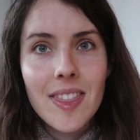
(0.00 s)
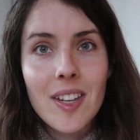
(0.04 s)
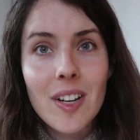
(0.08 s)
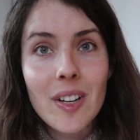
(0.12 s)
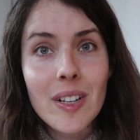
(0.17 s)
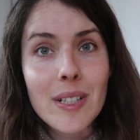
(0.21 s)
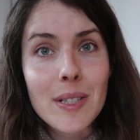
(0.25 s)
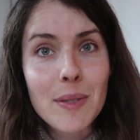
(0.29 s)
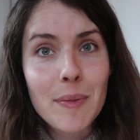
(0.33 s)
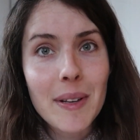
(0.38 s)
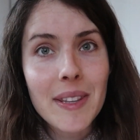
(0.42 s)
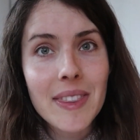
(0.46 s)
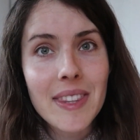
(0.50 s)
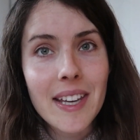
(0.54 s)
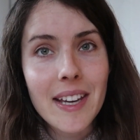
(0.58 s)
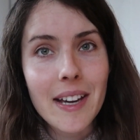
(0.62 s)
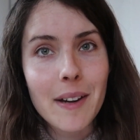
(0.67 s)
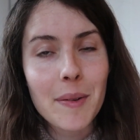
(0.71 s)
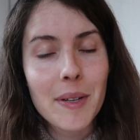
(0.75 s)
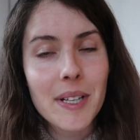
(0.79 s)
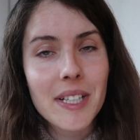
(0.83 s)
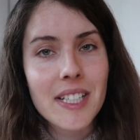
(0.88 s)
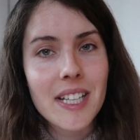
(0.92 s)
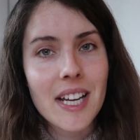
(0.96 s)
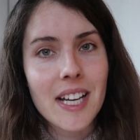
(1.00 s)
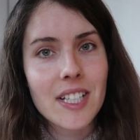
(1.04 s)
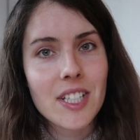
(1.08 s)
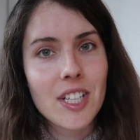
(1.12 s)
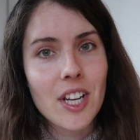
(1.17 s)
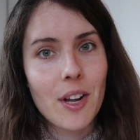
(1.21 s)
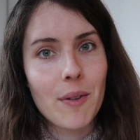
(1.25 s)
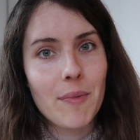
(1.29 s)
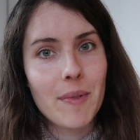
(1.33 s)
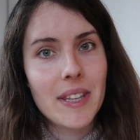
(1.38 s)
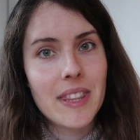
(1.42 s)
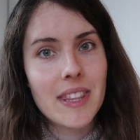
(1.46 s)
There is one thing I want to touch
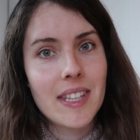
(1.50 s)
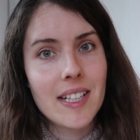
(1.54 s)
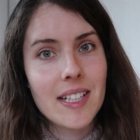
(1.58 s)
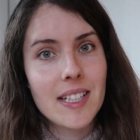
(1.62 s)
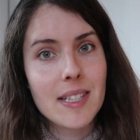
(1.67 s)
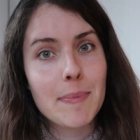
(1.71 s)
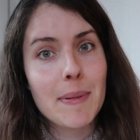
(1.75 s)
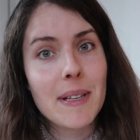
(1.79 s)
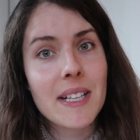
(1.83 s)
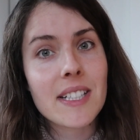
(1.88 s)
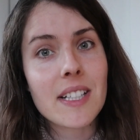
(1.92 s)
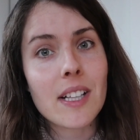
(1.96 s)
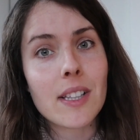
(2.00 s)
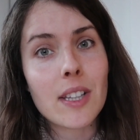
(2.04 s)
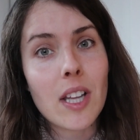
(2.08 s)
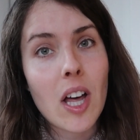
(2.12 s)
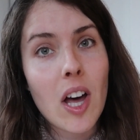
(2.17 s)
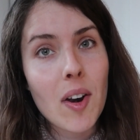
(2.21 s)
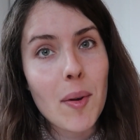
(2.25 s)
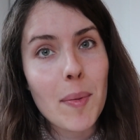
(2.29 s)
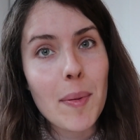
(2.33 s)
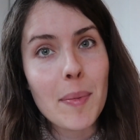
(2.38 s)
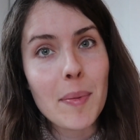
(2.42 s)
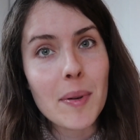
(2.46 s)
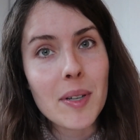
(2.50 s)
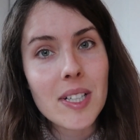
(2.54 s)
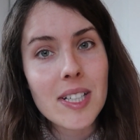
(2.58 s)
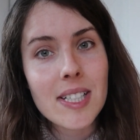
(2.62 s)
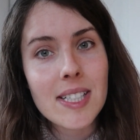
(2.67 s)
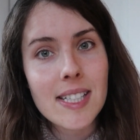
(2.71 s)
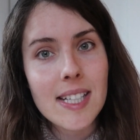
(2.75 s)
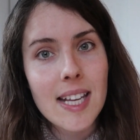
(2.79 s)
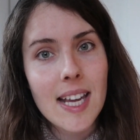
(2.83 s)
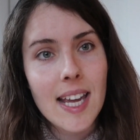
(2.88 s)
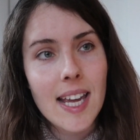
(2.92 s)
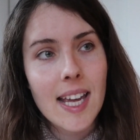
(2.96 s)
on with this, because a lot of people
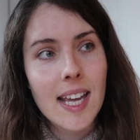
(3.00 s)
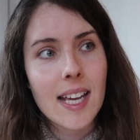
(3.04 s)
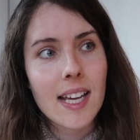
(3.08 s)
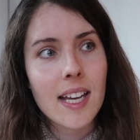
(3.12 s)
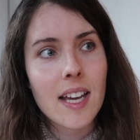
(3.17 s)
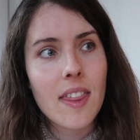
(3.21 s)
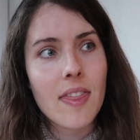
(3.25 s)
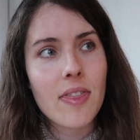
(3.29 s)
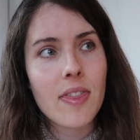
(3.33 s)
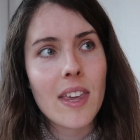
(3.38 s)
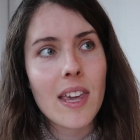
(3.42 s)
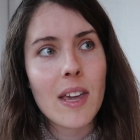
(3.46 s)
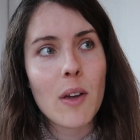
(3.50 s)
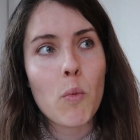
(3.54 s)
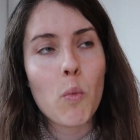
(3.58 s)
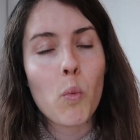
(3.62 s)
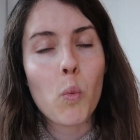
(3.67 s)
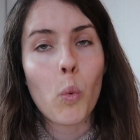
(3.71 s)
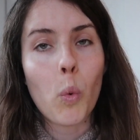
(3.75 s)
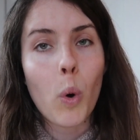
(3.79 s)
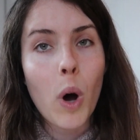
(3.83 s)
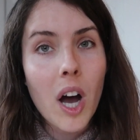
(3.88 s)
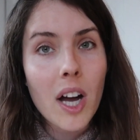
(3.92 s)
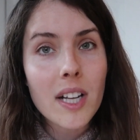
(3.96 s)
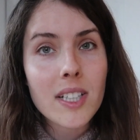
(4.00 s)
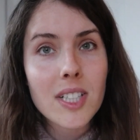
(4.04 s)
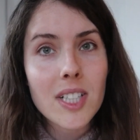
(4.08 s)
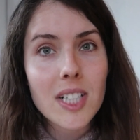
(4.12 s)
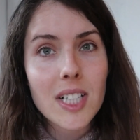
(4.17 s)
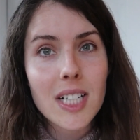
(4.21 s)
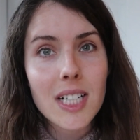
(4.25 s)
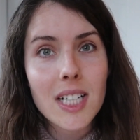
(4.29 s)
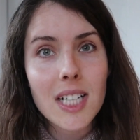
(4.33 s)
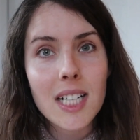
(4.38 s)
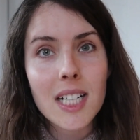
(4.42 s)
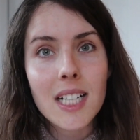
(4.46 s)
are saying the
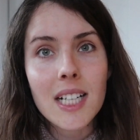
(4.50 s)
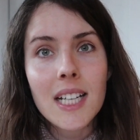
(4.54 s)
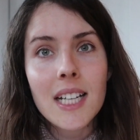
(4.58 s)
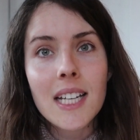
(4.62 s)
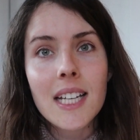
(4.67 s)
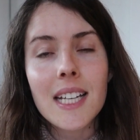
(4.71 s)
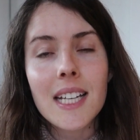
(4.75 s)
water